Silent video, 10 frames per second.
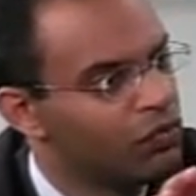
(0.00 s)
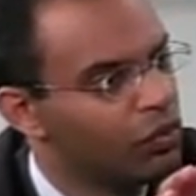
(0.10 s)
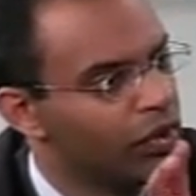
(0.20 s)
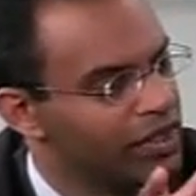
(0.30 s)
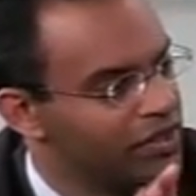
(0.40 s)

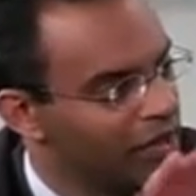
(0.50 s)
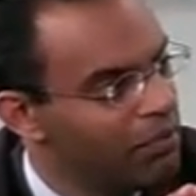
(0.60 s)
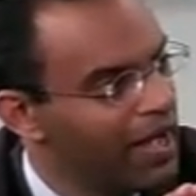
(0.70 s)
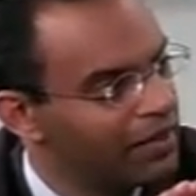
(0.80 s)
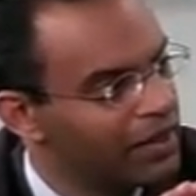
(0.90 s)
Would this
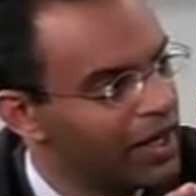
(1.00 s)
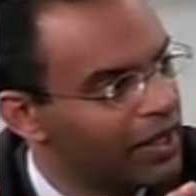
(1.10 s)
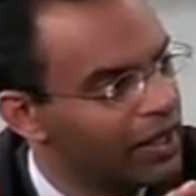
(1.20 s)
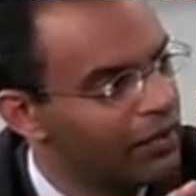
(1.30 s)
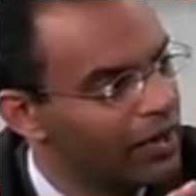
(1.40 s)
impact the
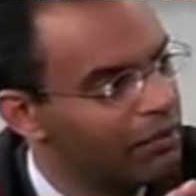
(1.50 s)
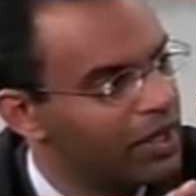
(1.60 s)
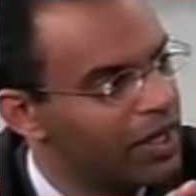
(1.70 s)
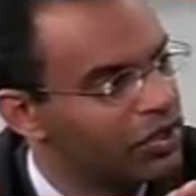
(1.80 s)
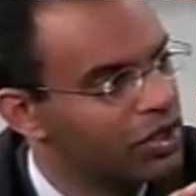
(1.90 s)
guideline
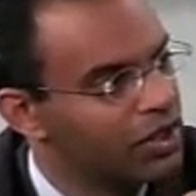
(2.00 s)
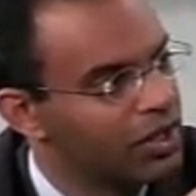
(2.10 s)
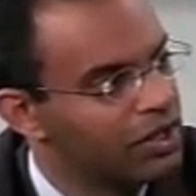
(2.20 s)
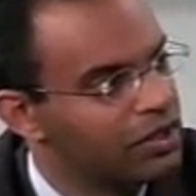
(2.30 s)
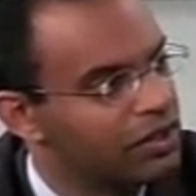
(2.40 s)
recommendation
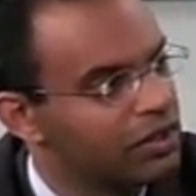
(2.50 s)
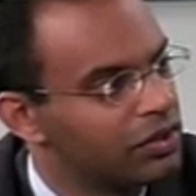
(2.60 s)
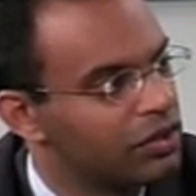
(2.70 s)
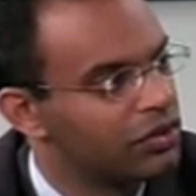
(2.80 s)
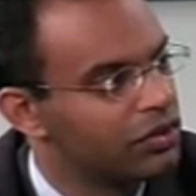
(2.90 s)
then to
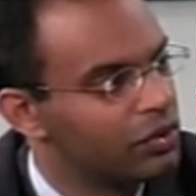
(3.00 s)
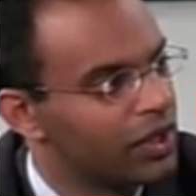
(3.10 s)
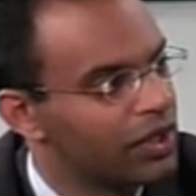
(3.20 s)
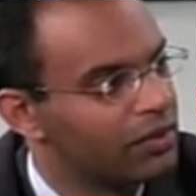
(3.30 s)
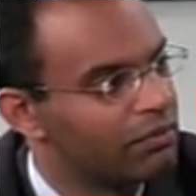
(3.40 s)

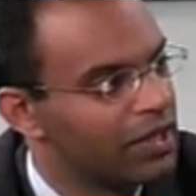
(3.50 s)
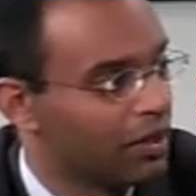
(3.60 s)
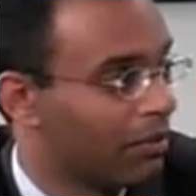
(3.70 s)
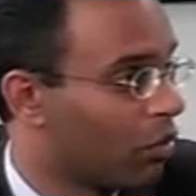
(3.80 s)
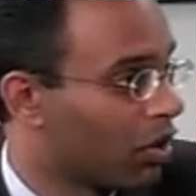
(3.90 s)
be a
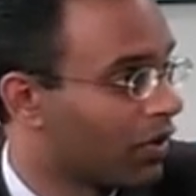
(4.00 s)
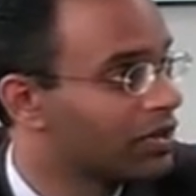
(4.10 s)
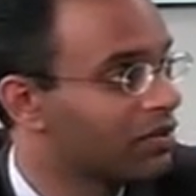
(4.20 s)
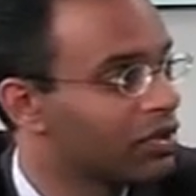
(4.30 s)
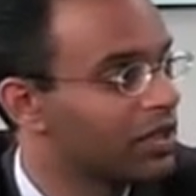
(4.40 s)
little bit more
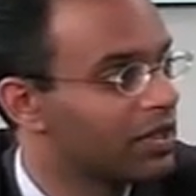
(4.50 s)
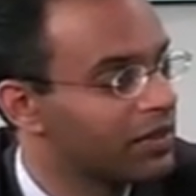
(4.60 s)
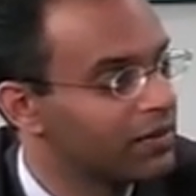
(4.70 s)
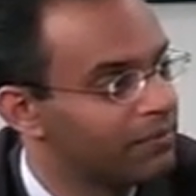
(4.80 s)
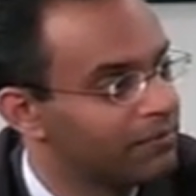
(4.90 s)
aggressive with stenting?
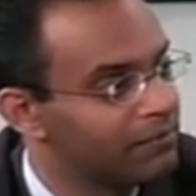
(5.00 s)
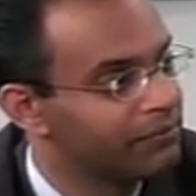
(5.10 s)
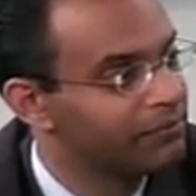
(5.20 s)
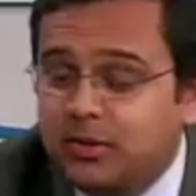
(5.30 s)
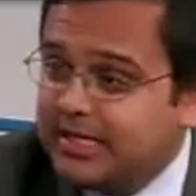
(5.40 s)
I think we'll
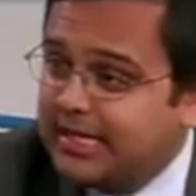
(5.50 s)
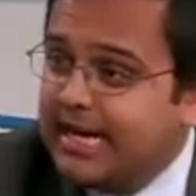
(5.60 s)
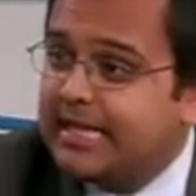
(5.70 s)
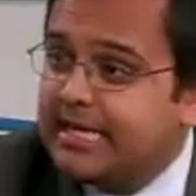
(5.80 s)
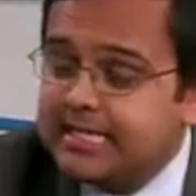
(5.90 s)
see what the
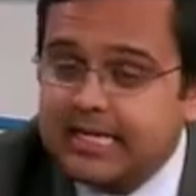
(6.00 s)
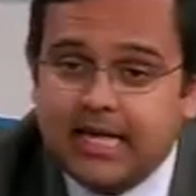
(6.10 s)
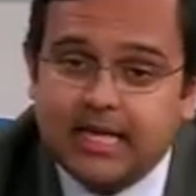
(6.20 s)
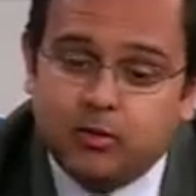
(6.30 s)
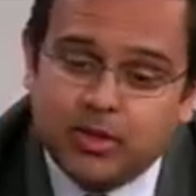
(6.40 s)
guidelines say. I
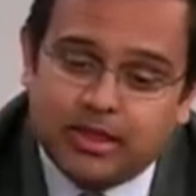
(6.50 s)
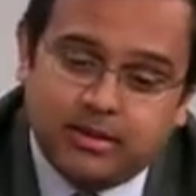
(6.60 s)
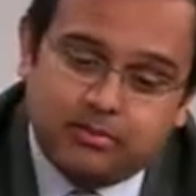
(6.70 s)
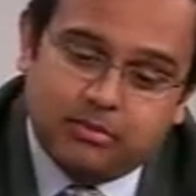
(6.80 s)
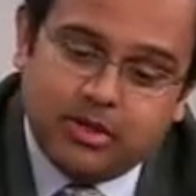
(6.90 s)
think with
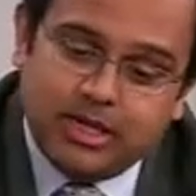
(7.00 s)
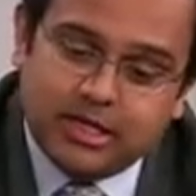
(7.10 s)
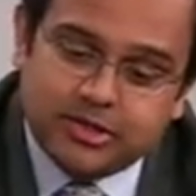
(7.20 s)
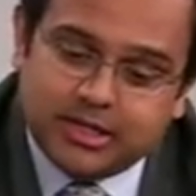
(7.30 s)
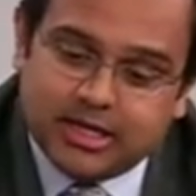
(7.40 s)
the
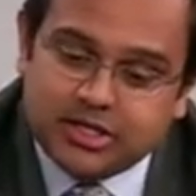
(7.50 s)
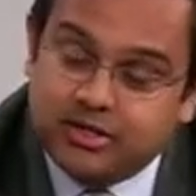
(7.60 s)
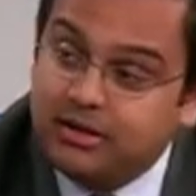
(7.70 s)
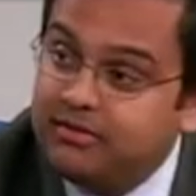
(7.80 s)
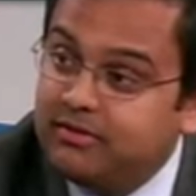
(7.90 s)

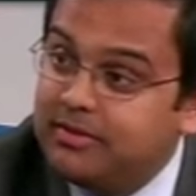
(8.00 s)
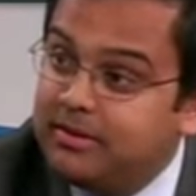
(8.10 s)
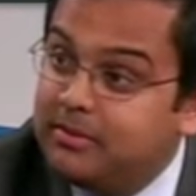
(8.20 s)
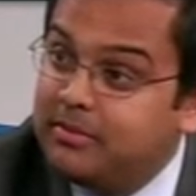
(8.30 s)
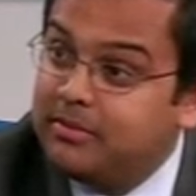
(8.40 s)
introduction of
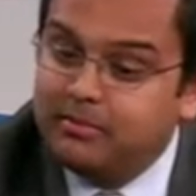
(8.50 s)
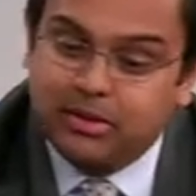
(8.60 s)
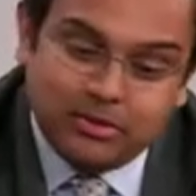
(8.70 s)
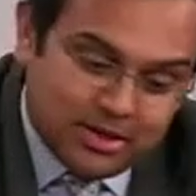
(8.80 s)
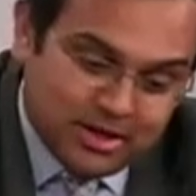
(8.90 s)

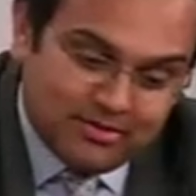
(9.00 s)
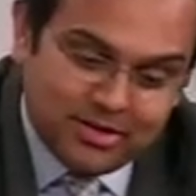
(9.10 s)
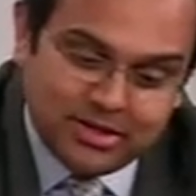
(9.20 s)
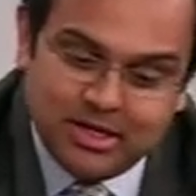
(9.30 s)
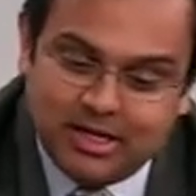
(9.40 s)

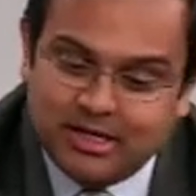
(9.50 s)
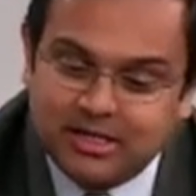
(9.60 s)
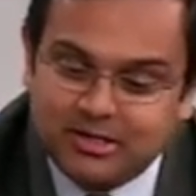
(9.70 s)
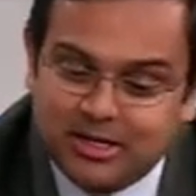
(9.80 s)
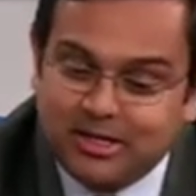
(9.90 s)

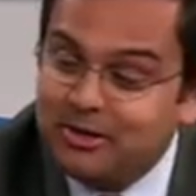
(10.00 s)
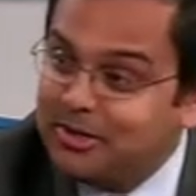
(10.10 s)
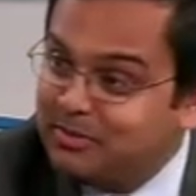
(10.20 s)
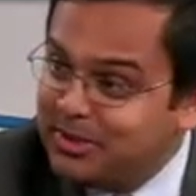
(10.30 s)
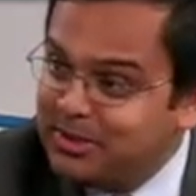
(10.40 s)
balloon-covered,
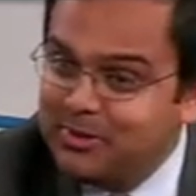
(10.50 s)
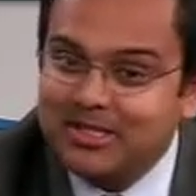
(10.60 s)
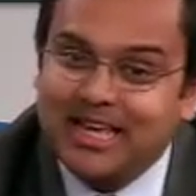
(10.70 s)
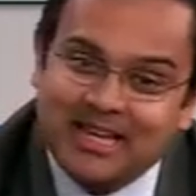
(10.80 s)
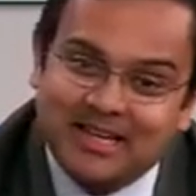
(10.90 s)
drug-coated balloons
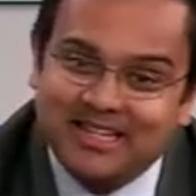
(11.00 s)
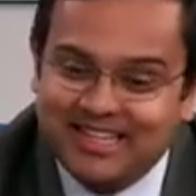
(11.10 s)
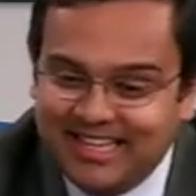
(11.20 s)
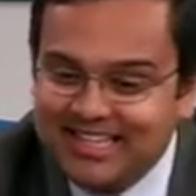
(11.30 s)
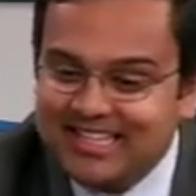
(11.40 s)
and
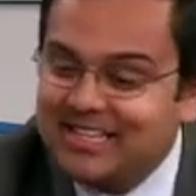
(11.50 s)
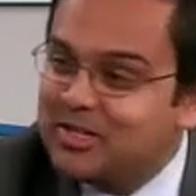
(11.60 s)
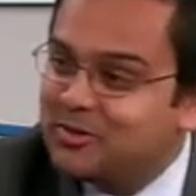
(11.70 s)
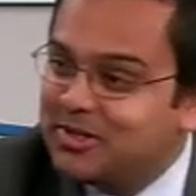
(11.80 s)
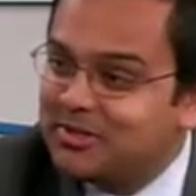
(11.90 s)

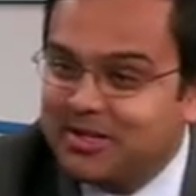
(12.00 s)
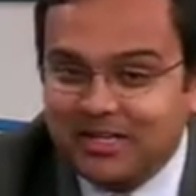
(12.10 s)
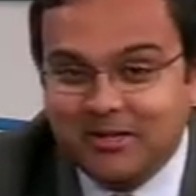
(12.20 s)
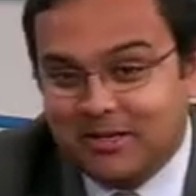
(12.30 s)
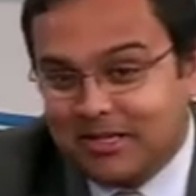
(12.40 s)
stents with
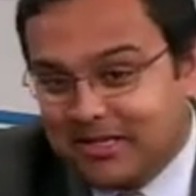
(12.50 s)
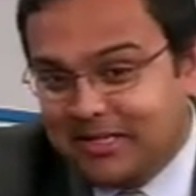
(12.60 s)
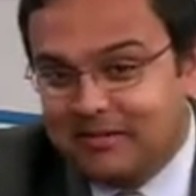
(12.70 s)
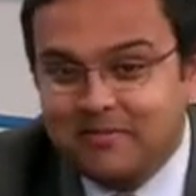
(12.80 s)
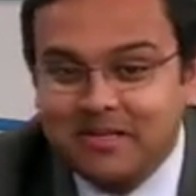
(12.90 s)
drug-coated,
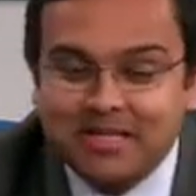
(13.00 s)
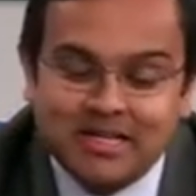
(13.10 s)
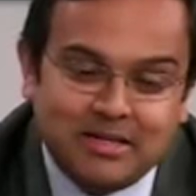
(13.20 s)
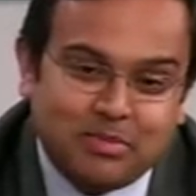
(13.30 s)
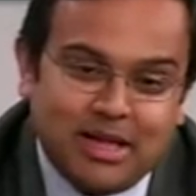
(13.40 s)

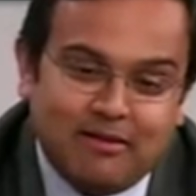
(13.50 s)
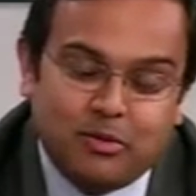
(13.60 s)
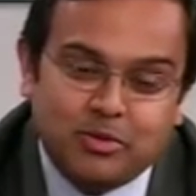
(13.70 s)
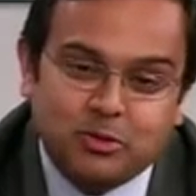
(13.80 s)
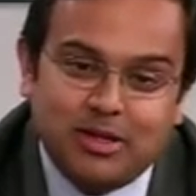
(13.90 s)

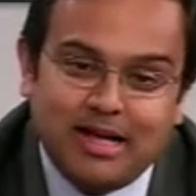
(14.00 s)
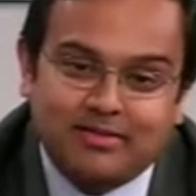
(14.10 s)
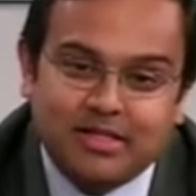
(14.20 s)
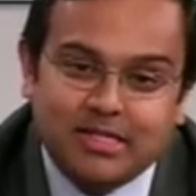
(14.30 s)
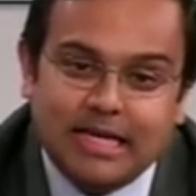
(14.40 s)
platforms, we'll
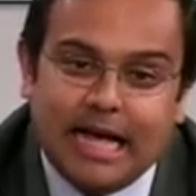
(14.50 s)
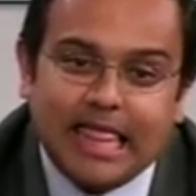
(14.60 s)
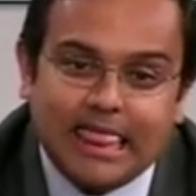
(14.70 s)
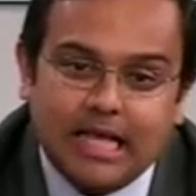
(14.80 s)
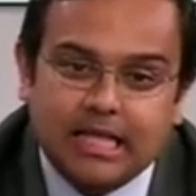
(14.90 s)
have to see.
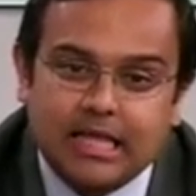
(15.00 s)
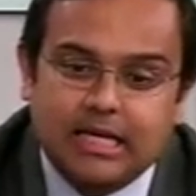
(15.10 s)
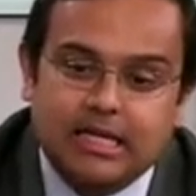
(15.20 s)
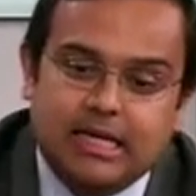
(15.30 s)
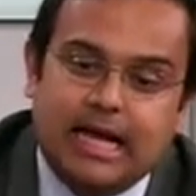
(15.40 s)
I think
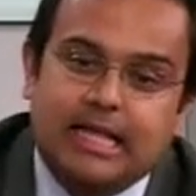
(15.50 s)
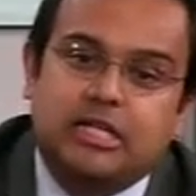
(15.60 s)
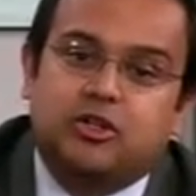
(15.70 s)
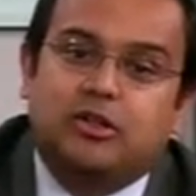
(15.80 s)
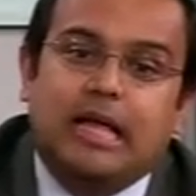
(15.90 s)
the
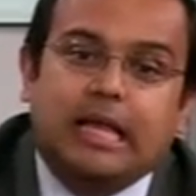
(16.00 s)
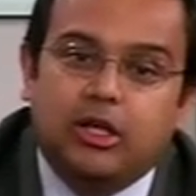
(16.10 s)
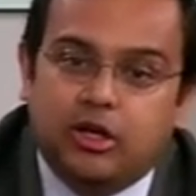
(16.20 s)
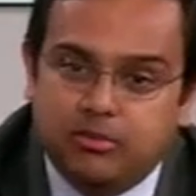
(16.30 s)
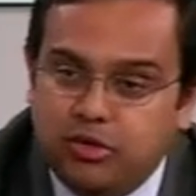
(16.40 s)
guidelines are likely
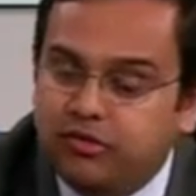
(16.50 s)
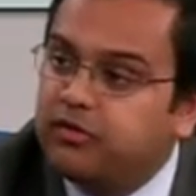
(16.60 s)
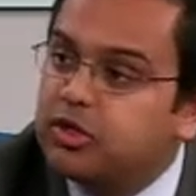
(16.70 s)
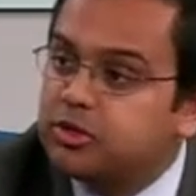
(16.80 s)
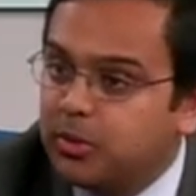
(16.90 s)
going to move
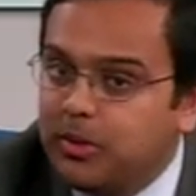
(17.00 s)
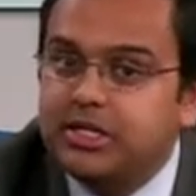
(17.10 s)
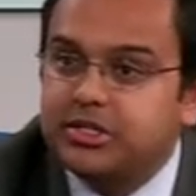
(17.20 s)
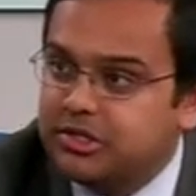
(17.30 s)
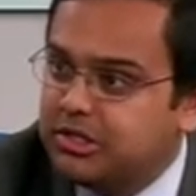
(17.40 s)
for short
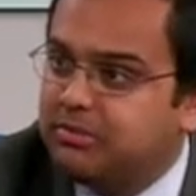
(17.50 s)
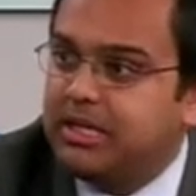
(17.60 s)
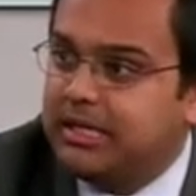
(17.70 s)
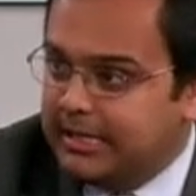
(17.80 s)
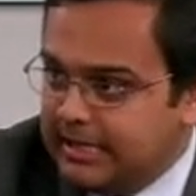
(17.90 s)
lesions to
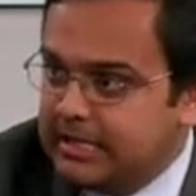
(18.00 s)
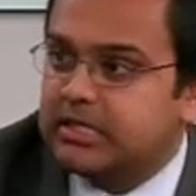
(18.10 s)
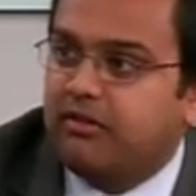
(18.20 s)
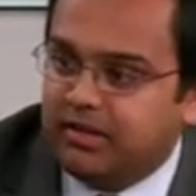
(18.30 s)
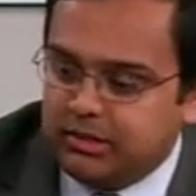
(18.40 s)
be
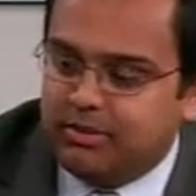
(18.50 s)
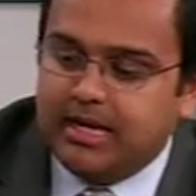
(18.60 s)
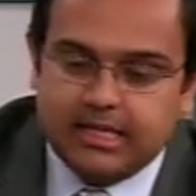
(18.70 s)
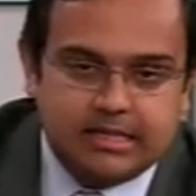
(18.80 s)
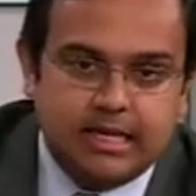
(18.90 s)

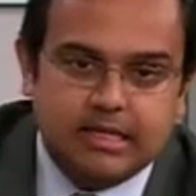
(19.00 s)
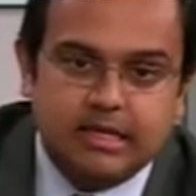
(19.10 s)
self-expanding stents.